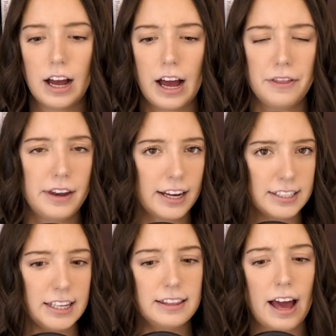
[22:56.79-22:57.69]
The next
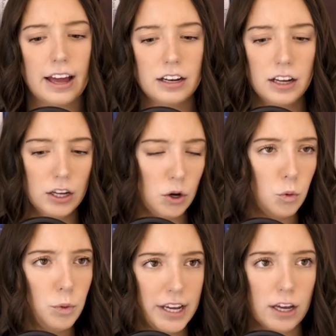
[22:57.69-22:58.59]
thing that
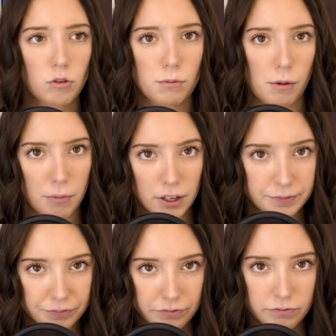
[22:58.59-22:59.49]
we can remember
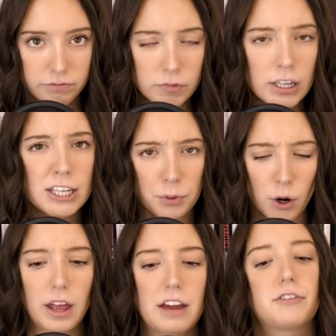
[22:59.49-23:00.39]
as
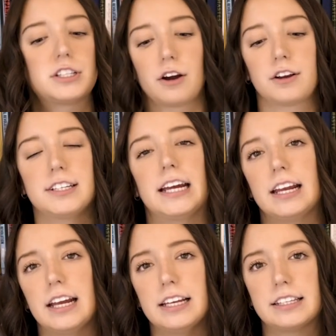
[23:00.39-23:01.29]
pro-lifers in our state
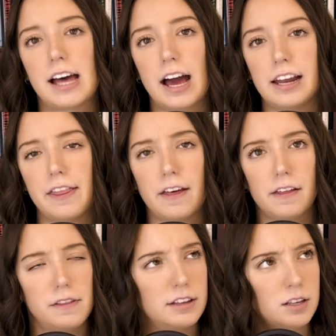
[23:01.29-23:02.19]
is that,
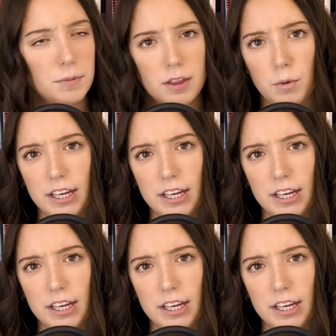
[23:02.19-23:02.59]
and something that we